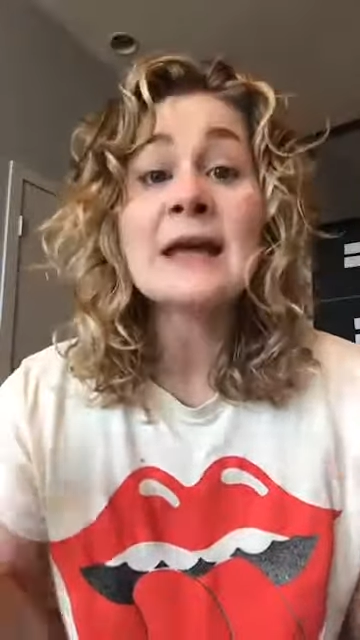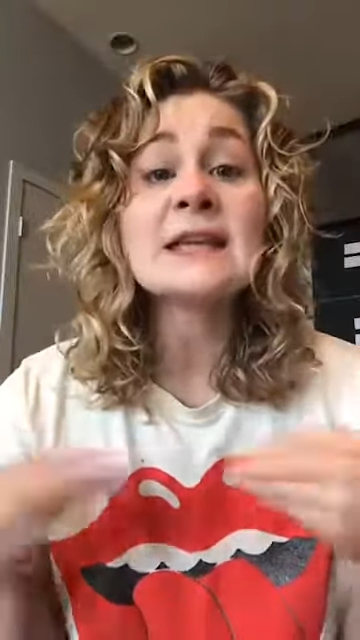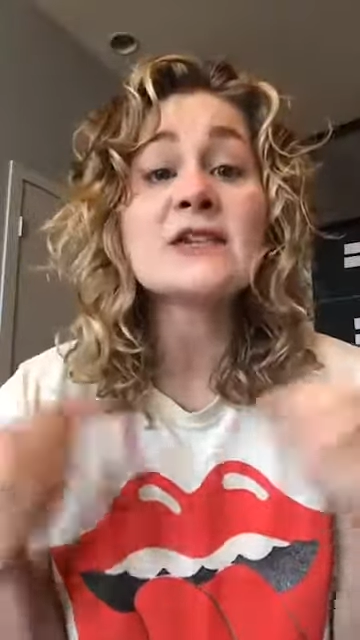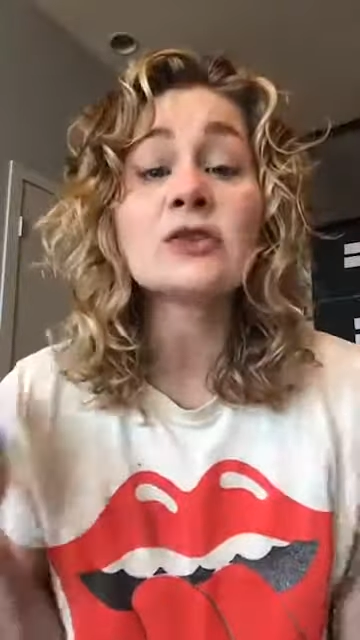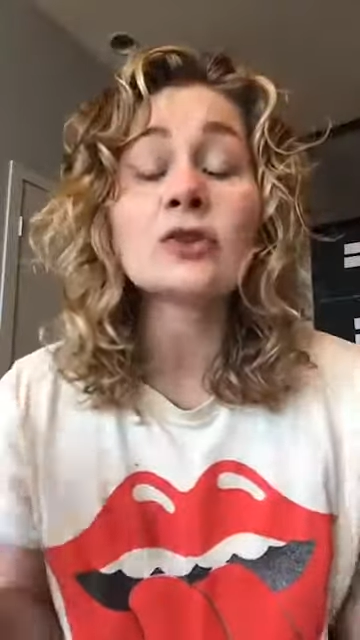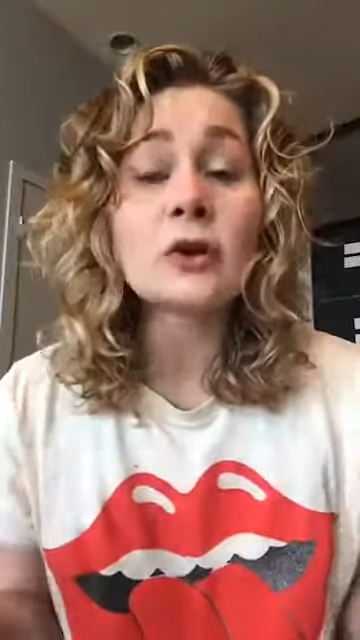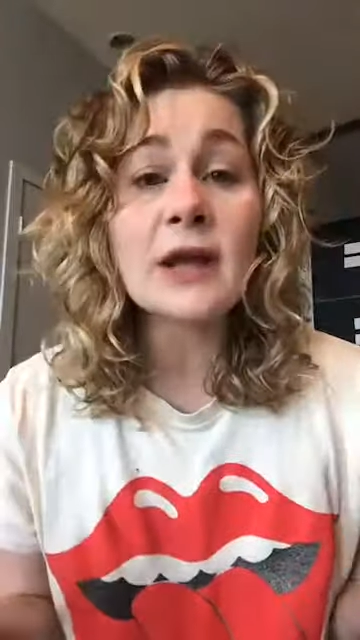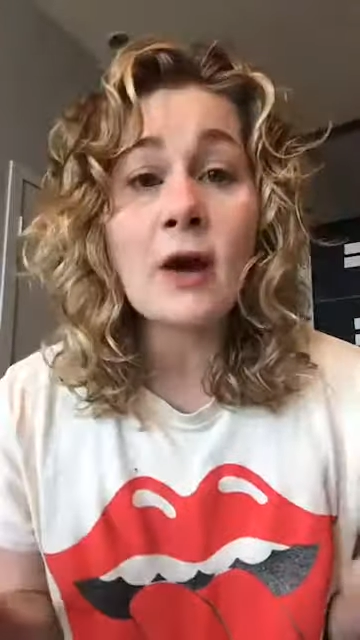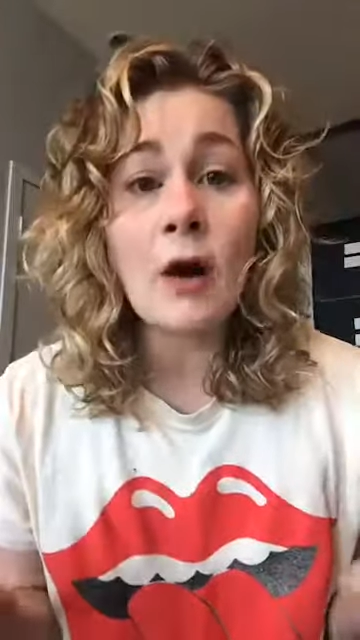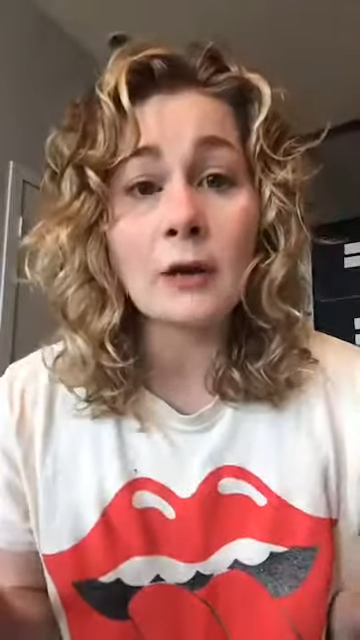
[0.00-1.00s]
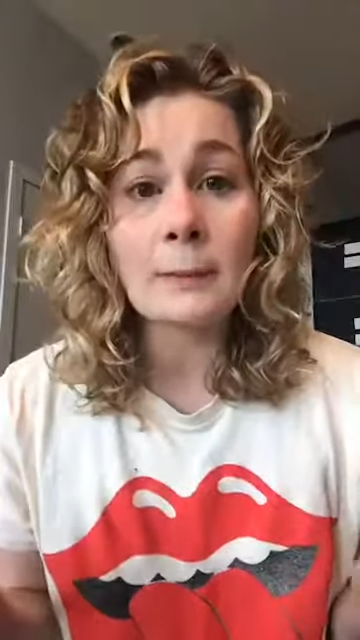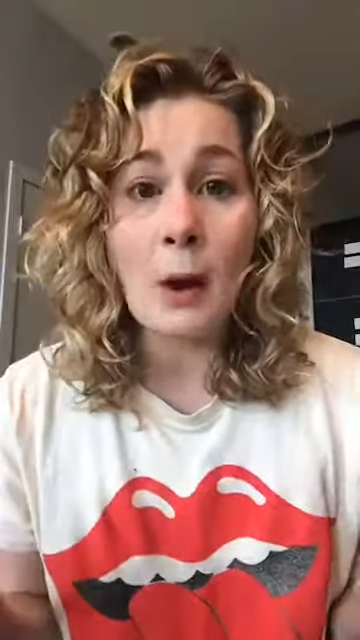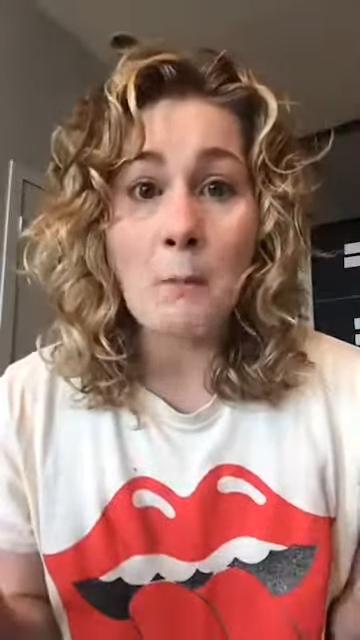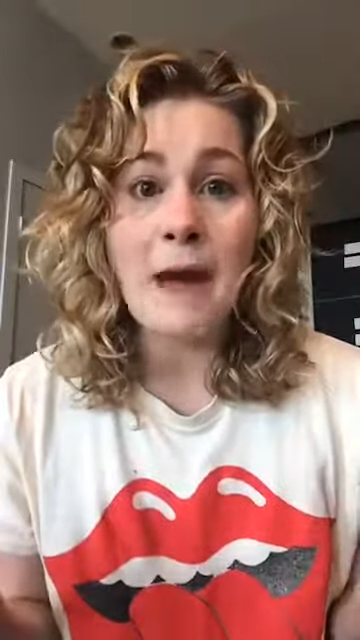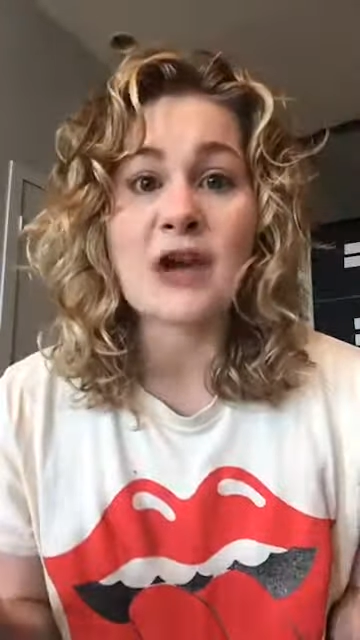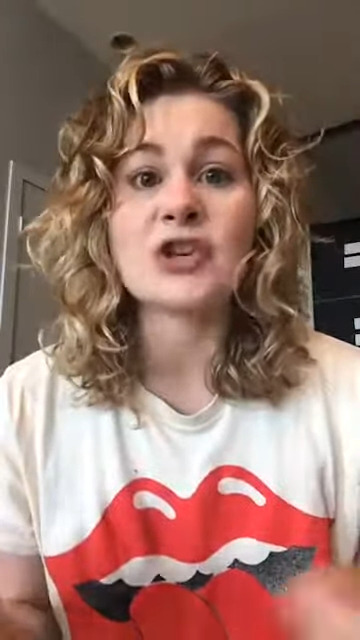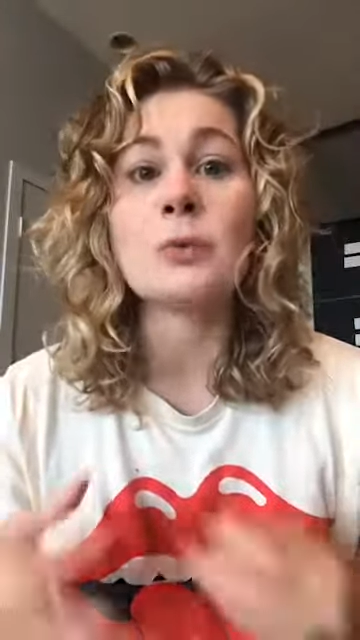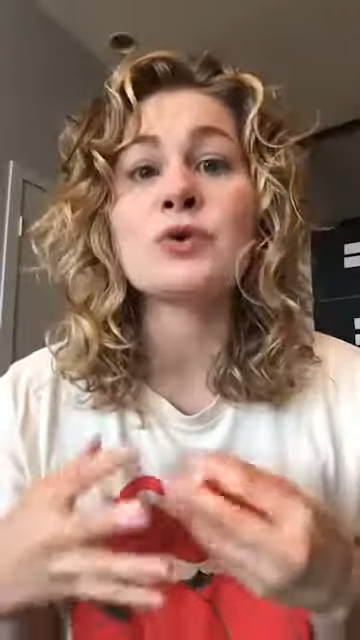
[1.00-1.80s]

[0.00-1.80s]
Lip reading: He's learning all about magic,